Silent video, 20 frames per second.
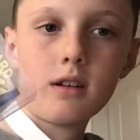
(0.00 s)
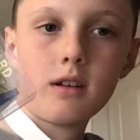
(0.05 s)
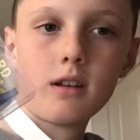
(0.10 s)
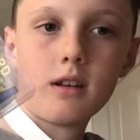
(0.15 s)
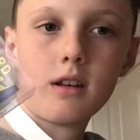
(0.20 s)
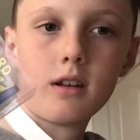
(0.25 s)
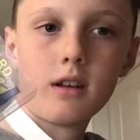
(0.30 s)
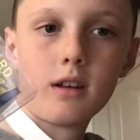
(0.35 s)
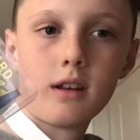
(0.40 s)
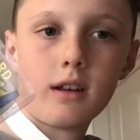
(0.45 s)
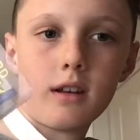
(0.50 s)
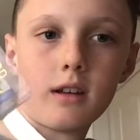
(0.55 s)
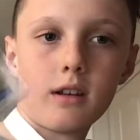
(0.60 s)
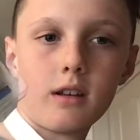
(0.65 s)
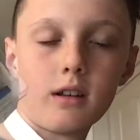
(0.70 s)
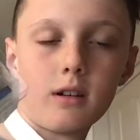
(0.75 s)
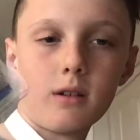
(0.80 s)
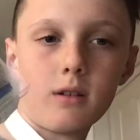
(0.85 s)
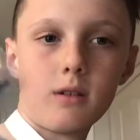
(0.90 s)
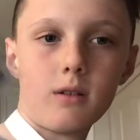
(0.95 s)
And I
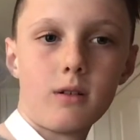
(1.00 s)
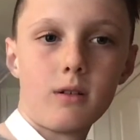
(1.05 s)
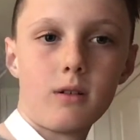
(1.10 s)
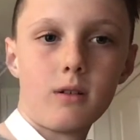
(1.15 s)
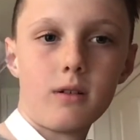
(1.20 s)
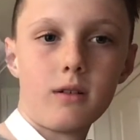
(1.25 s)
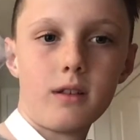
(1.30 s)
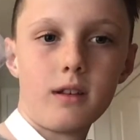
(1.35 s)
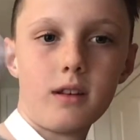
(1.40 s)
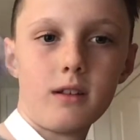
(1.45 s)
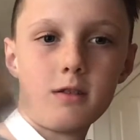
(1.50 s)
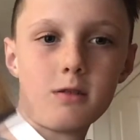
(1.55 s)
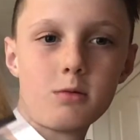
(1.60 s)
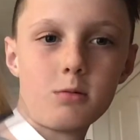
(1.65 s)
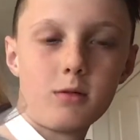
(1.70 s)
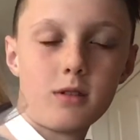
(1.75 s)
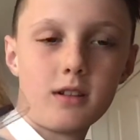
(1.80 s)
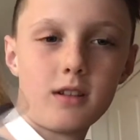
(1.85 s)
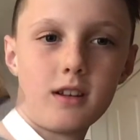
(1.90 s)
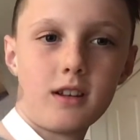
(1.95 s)
can only use
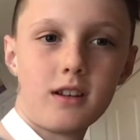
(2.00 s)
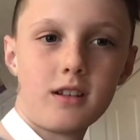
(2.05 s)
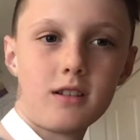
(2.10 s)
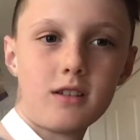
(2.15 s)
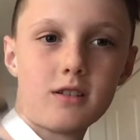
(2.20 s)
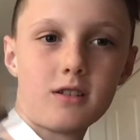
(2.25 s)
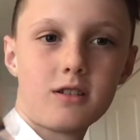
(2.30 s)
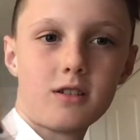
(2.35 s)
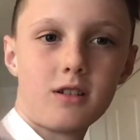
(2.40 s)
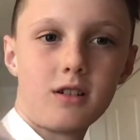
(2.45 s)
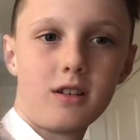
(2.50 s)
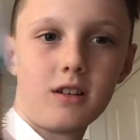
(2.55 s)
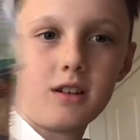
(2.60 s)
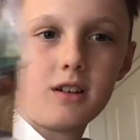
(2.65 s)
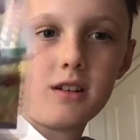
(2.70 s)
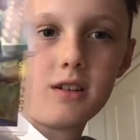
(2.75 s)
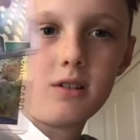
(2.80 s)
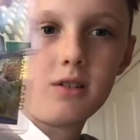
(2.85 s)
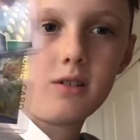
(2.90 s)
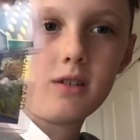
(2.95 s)
one hand to show
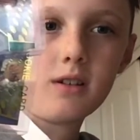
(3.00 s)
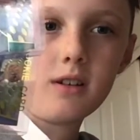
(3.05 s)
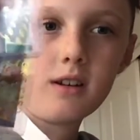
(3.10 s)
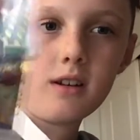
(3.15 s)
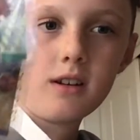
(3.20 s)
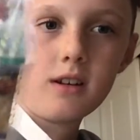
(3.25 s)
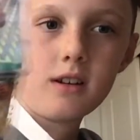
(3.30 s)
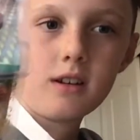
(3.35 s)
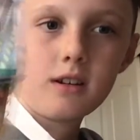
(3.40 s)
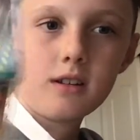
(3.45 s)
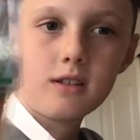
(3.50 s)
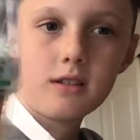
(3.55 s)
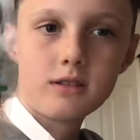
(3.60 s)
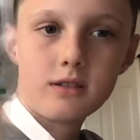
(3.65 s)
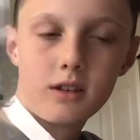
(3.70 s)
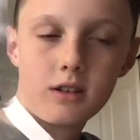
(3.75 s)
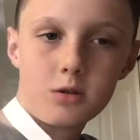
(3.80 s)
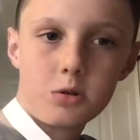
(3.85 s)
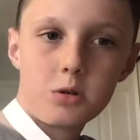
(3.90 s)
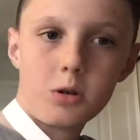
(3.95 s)
you.
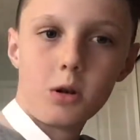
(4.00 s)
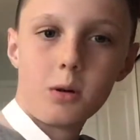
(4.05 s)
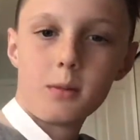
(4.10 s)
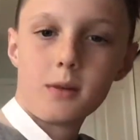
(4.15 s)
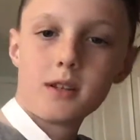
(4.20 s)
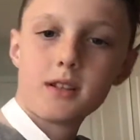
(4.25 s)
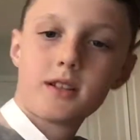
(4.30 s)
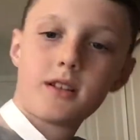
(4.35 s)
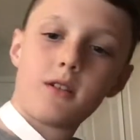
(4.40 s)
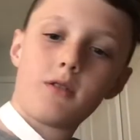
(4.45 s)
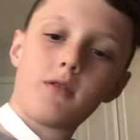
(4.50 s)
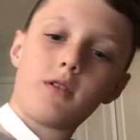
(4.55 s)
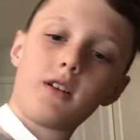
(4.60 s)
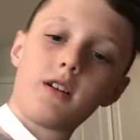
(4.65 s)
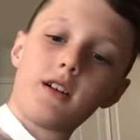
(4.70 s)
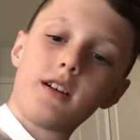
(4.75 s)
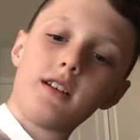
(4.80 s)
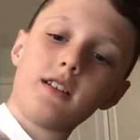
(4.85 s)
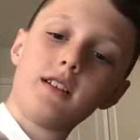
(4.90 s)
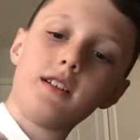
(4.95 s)
So, the show must go
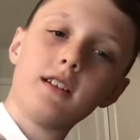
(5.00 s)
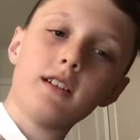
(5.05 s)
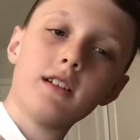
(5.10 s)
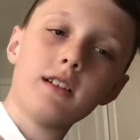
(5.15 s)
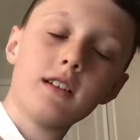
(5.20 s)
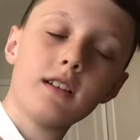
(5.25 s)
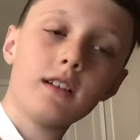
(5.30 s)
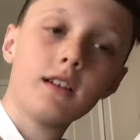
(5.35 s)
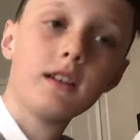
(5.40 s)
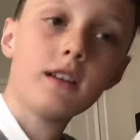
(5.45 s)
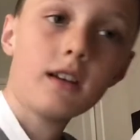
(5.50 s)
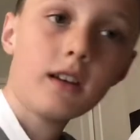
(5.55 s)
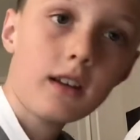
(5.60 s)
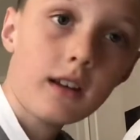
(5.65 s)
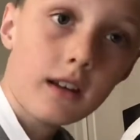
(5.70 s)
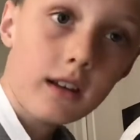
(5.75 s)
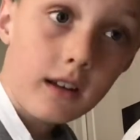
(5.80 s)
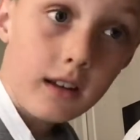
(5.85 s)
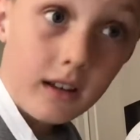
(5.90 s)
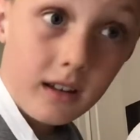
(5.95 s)
on.
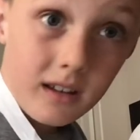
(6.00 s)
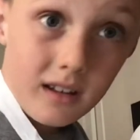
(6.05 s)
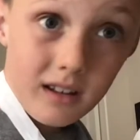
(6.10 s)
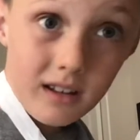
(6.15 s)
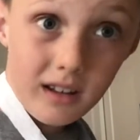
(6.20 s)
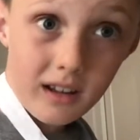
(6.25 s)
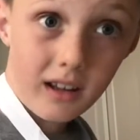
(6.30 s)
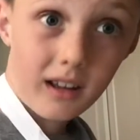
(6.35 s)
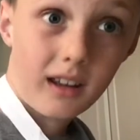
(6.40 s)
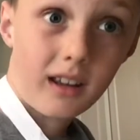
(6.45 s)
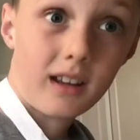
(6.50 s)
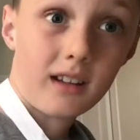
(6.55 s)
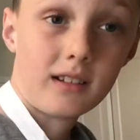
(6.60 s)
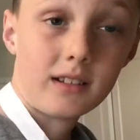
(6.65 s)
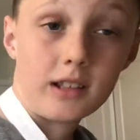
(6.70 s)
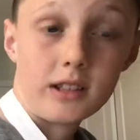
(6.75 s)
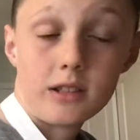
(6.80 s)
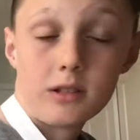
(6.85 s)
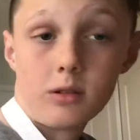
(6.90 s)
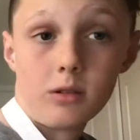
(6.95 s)
And
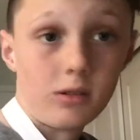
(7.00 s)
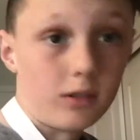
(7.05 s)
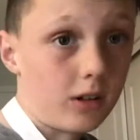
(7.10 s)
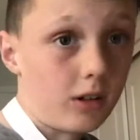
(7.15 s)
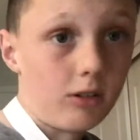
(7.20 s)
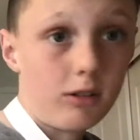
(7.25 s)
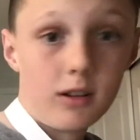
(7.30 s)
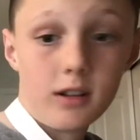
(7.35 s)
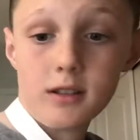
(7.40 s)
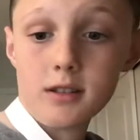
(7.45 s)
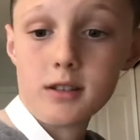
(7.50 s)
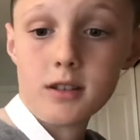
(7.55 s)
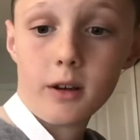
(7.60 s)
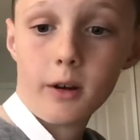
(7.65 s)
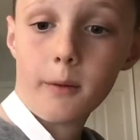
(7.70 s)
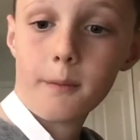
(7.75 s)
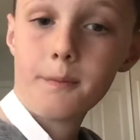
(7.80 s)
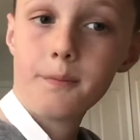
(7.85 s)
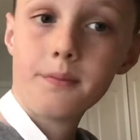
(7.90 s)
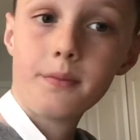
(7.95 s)
it's going to go on,
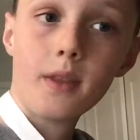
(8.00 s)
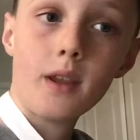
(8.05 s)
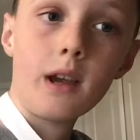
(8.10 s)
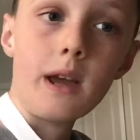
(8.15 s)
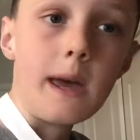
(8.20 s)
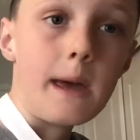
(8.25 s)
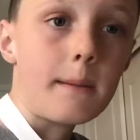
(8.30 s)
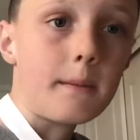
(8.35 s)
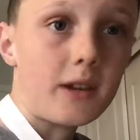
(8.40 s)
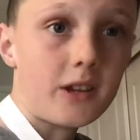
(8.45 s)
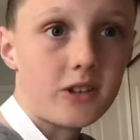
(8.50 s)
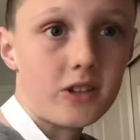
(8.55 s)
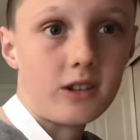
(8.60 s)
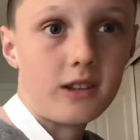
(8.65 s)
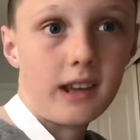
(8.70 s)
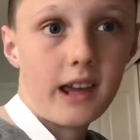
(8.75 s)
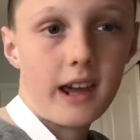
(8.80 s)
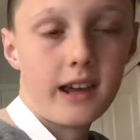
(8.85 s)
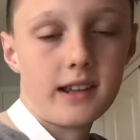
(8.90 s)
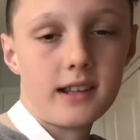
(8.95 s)
so make sure to
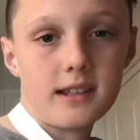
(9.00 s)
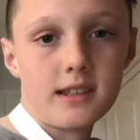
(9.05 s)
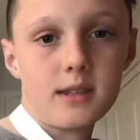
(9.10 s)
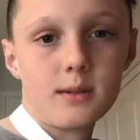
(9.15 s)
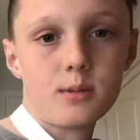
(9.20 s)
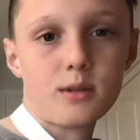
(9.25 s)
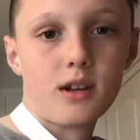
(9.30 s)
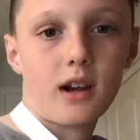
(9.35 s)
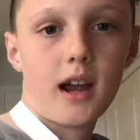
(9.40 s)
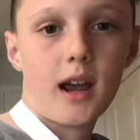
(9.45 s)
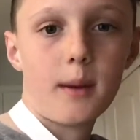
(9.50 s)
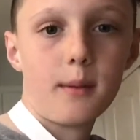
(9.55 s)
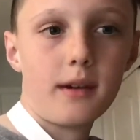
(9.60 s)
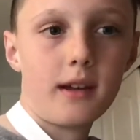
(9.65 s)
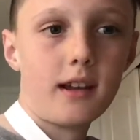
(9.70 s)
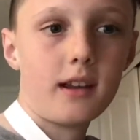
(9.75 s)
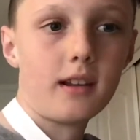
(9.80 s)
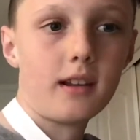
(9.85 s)
like and subscribe and hit